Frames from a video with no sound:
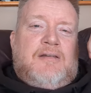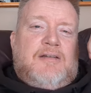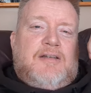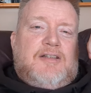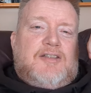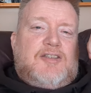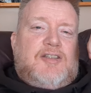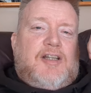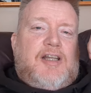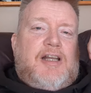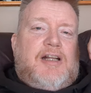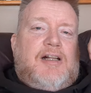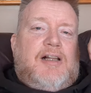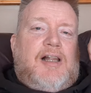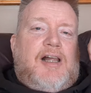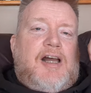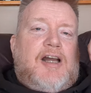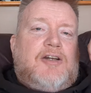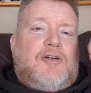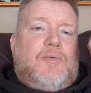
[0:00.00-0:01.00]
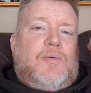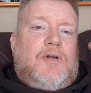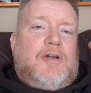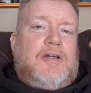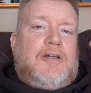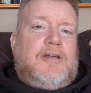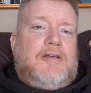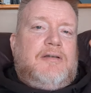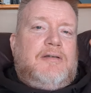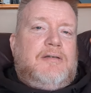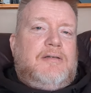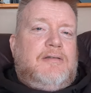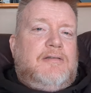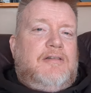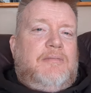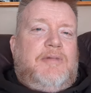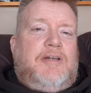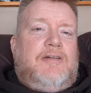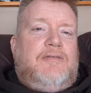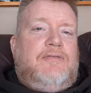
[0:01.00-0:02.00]
It's like clockwork.
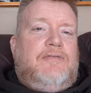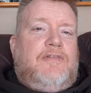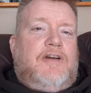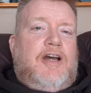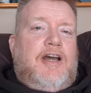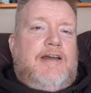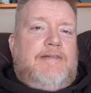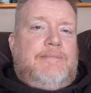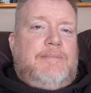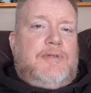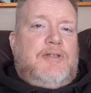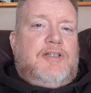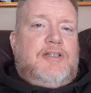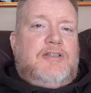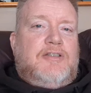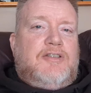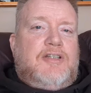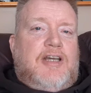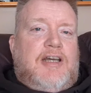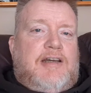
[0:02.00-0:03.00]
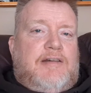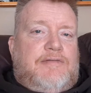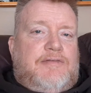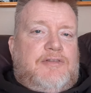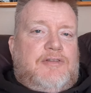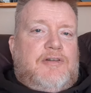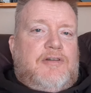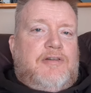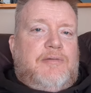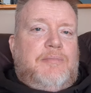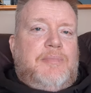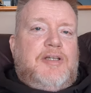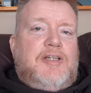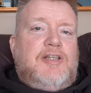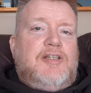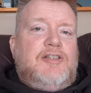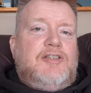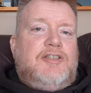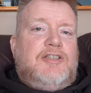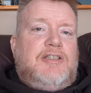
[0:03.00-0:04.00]
About five minutes after the
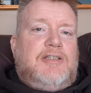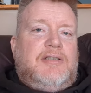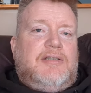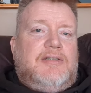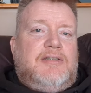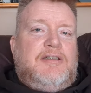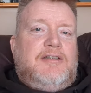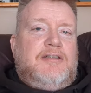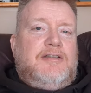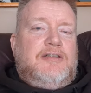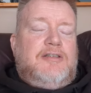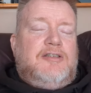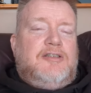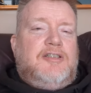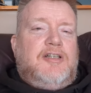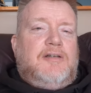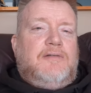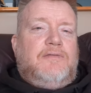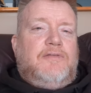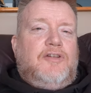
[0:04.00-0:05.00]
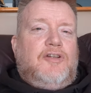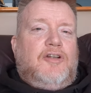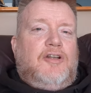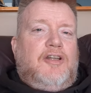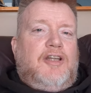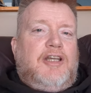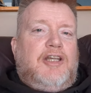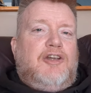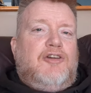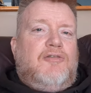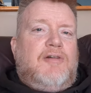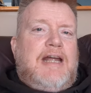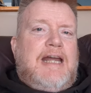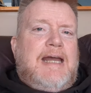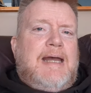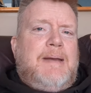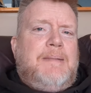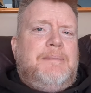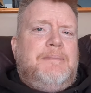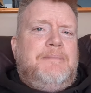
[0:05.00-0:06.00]
binge, you start feeling like
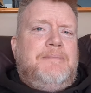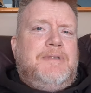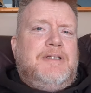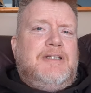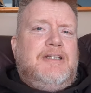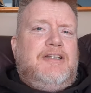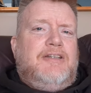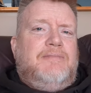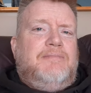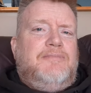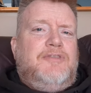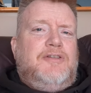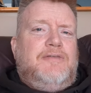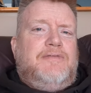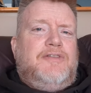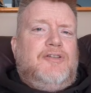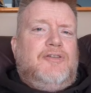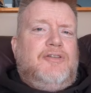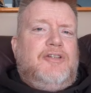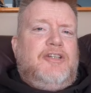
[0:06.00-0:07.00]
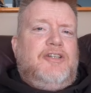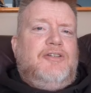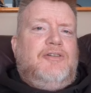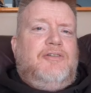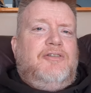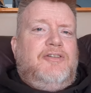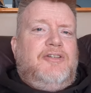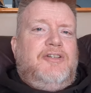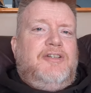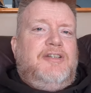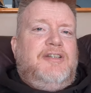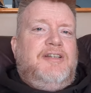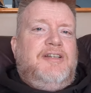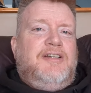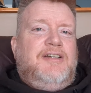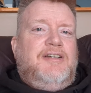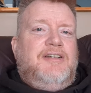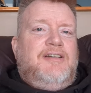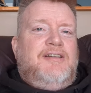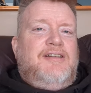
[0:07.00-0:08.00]
crap, and you feel guilty.
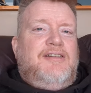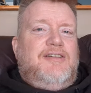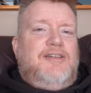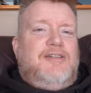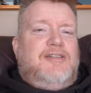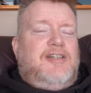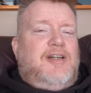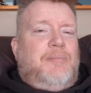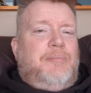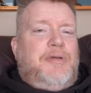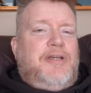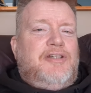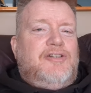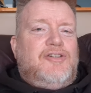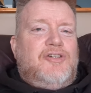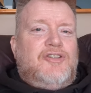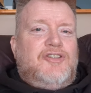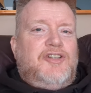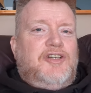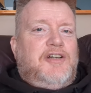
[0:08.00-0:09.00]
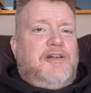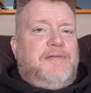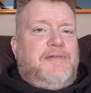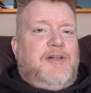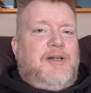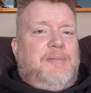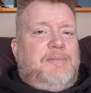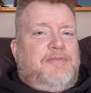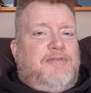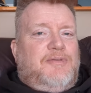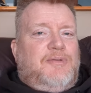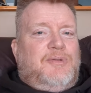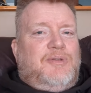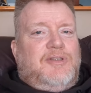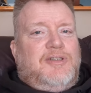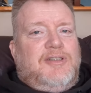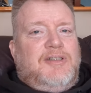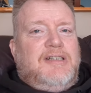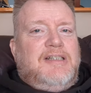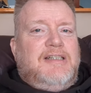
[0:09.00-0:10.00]
You start beating yourself up
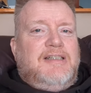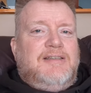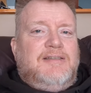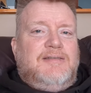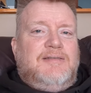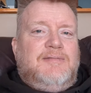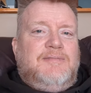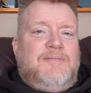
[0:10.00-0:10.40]
for uh,